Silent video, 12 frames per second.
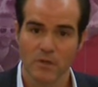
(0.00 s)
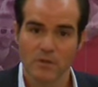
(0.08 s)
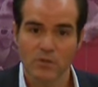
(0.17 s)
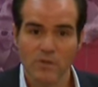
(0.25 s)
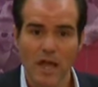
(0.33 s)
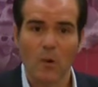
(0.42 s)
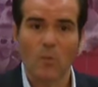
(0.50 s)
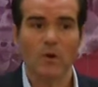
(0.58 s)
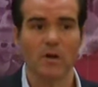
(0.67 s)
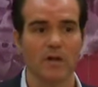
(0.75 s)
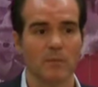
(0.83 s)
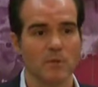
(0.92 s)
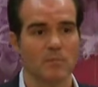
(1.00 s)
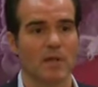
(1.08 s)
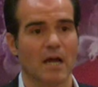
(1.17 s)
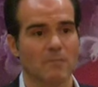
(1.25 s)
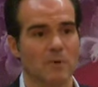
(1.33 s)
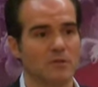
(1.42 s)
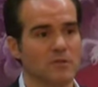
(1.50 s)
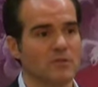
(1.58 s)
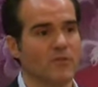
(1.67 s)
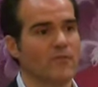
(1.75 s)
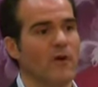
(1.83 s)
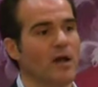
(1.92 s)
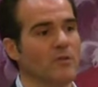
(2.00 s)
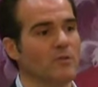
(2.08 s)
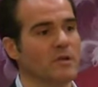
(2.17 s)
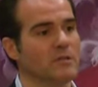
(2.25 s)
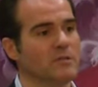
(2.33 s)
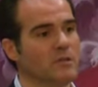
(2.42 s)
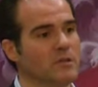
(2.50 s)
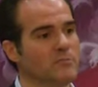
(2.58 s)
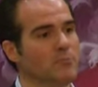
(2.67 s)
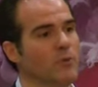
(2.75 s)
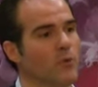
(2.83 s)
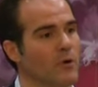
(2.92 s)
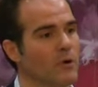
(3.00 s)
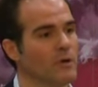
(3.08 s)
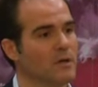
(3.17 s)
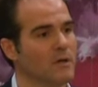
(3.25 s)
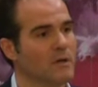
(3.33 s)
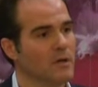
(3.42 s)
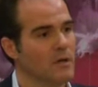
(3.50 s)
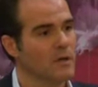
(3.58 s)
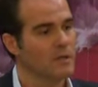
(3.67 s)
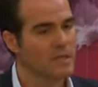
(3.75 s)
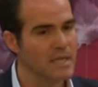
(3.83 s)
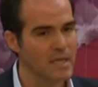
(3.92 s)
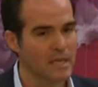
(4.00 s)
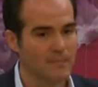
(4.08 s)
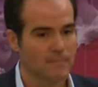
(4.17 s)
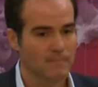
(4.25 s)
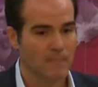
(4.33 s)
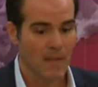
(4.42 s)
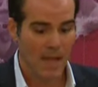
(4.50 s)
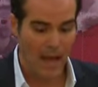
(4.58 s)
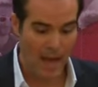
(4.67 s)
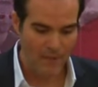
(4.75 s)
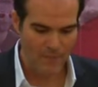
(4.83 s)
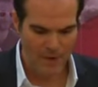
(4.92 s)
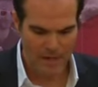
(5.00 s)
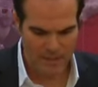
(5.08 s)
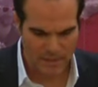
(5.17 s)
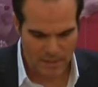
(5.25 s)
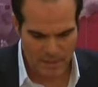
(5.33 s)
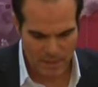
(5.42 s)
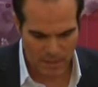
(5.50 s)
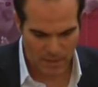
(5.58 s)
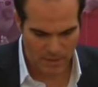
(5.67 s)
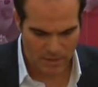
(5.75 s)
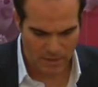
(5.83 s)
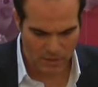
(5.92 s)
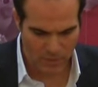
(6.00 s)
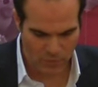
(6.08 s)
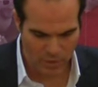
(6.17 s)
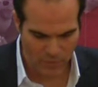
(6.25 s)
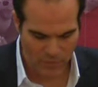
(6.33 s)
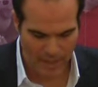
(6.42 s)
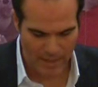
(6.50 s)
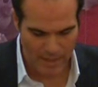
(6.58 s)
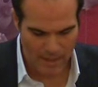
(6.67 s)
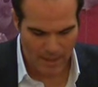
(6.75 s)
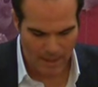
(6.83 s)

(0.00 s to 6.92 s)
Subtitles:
So now we're going to be blackmailed into following this poor lead. I frankly disagree with that.